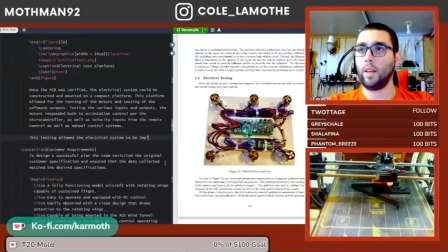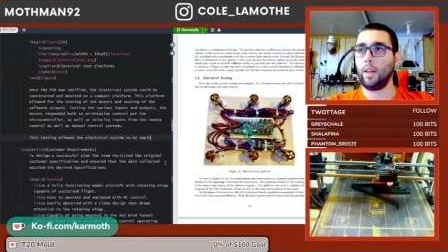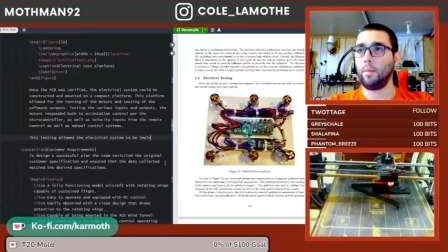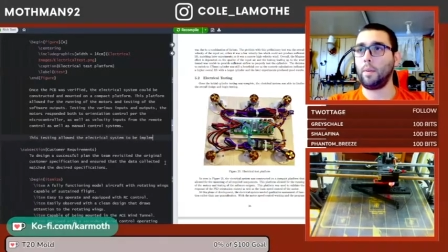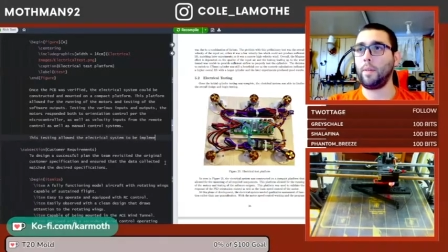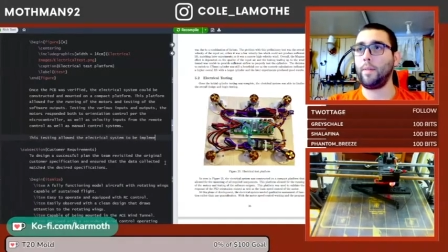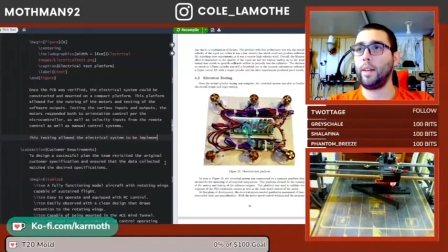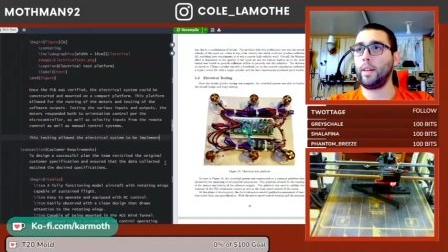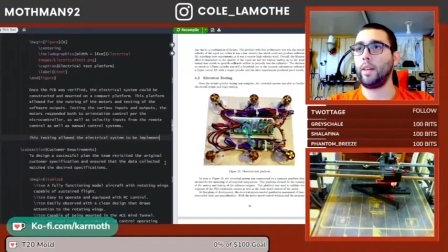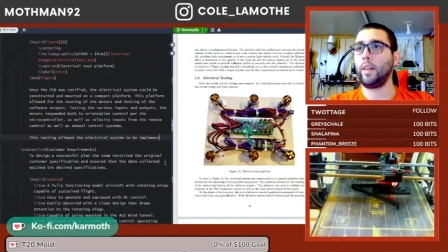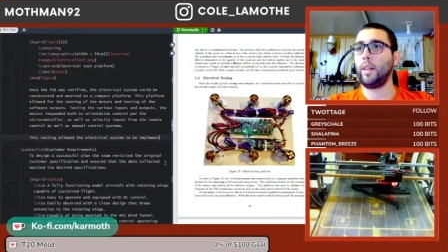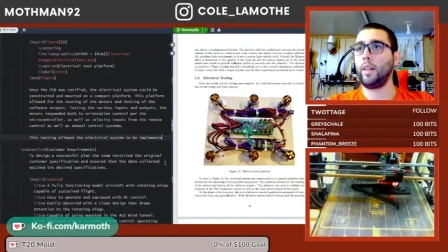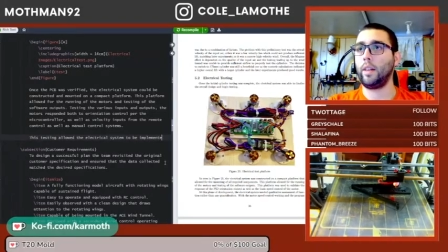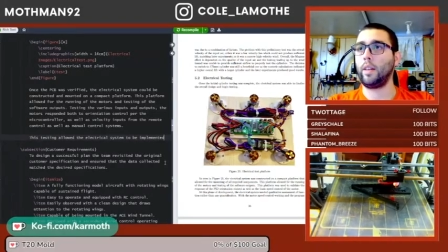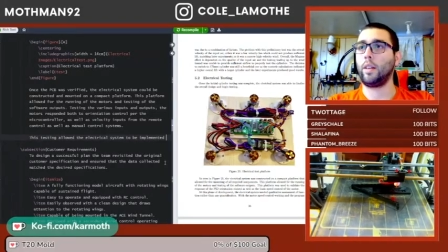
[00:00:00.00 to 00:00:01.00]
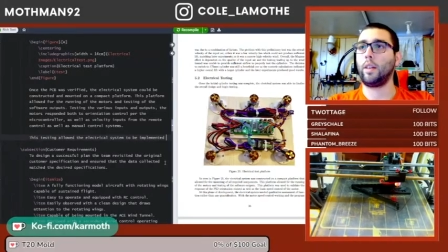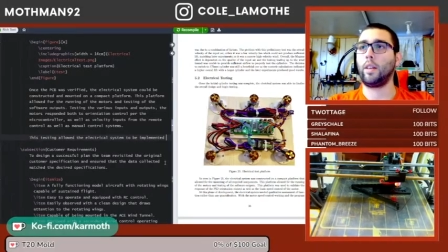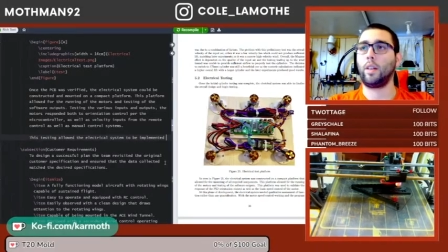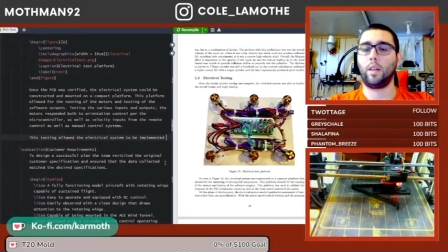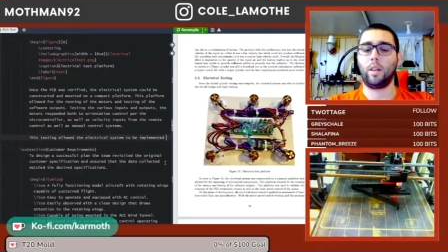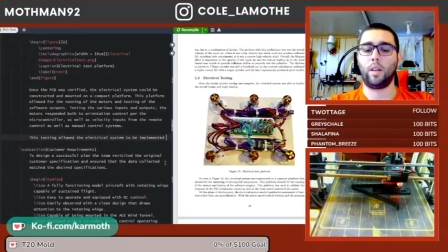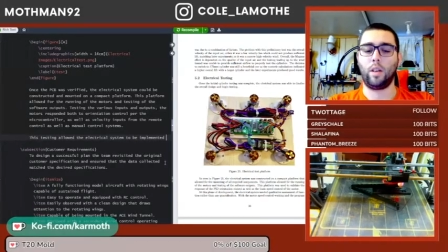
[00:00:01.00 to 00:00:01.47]
implemented
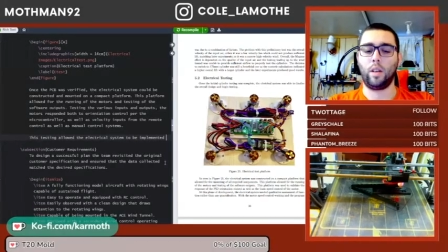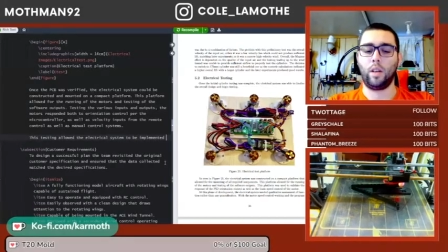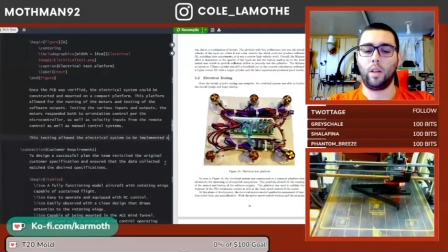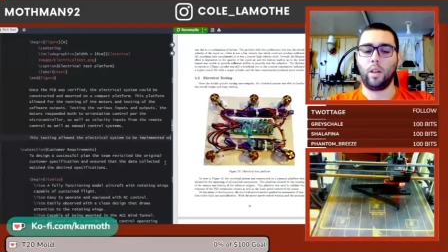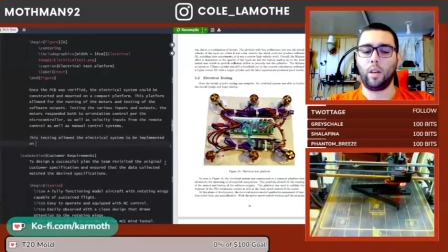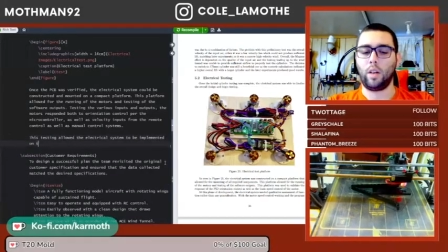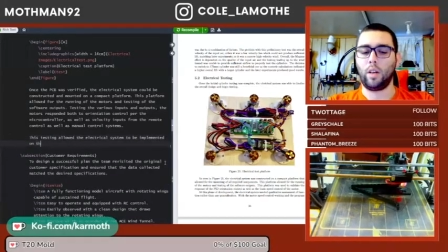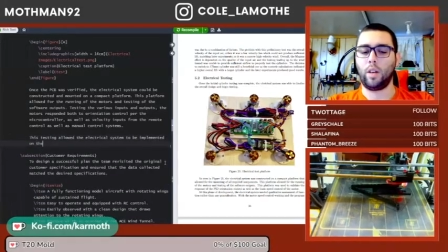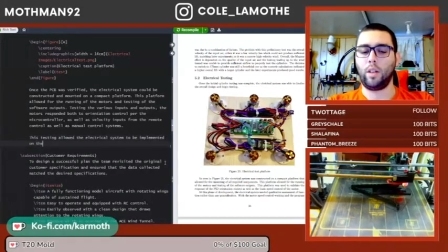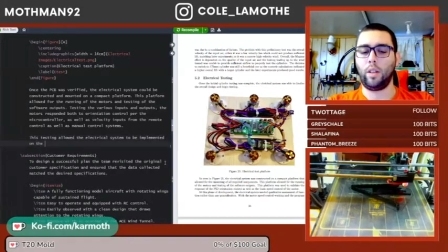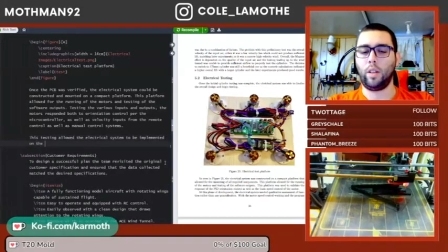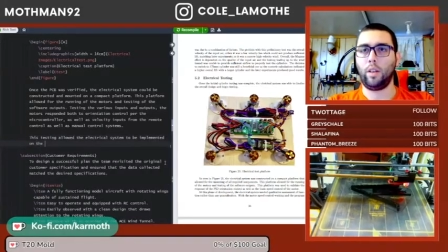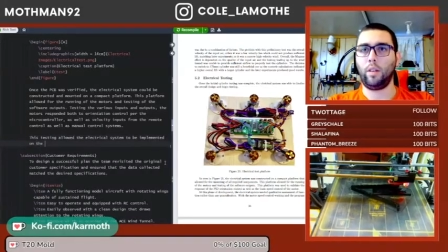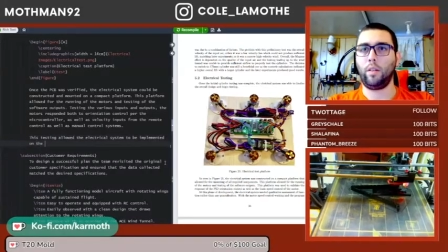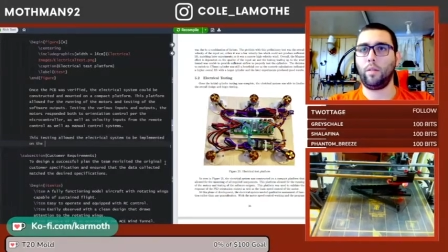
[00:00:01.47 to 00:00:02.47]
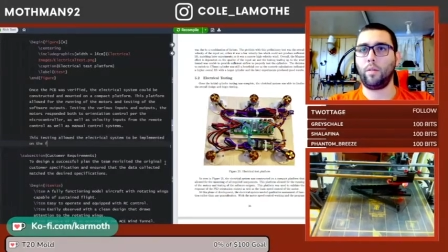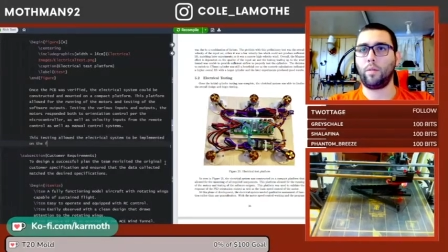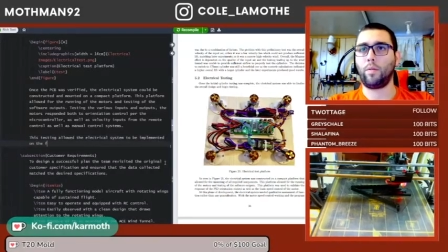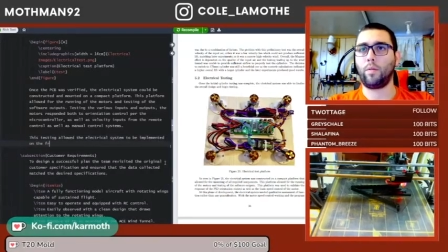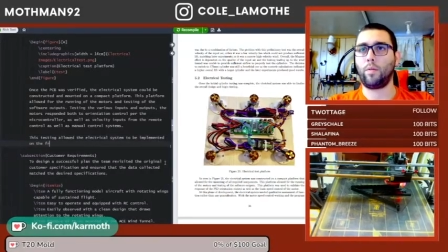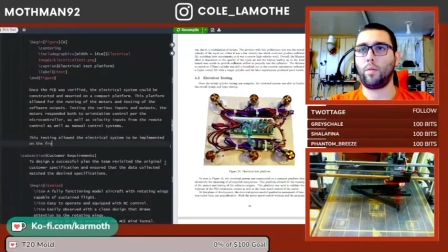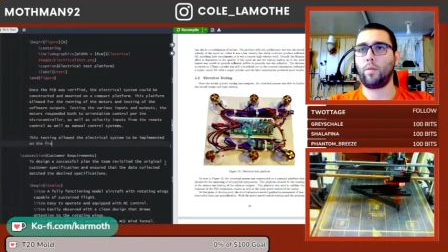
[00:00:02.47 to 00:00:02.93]
in
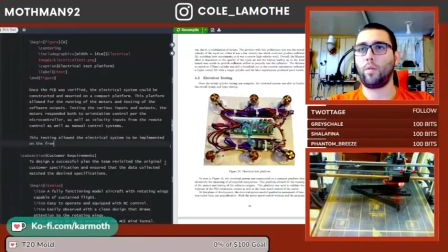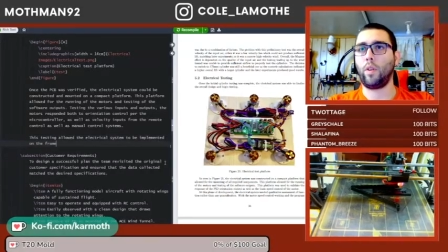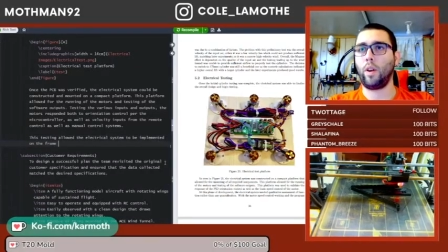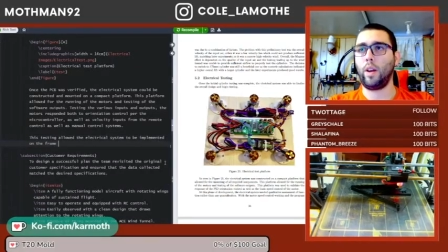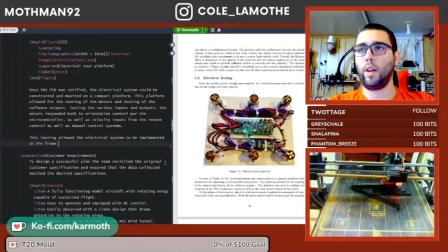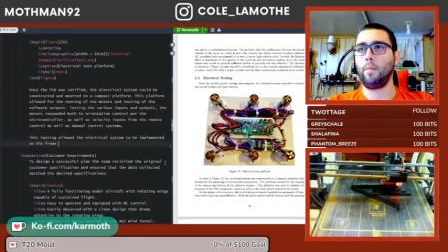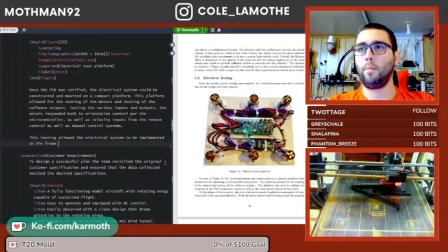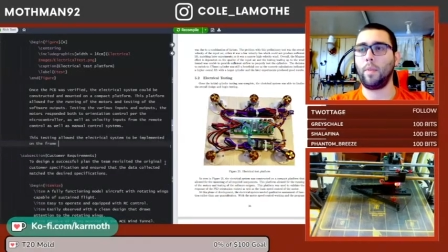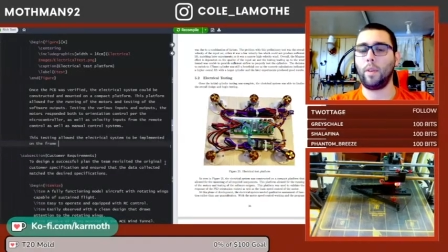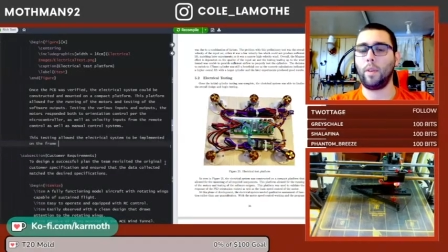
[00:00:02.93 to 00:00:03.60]
the frame